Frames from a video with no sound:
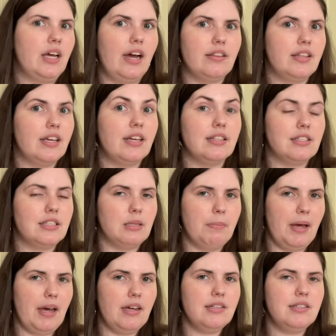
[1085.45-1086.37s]
I think it's the
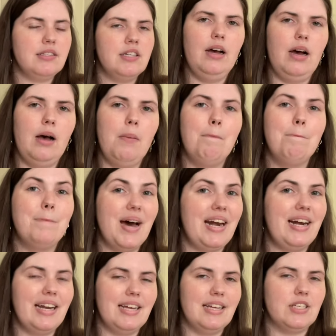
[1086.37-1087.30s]
best, but
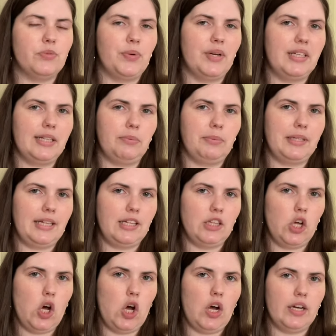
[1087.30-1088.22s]
it is really, really
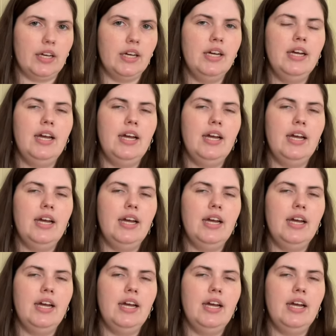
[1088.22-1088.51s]
long.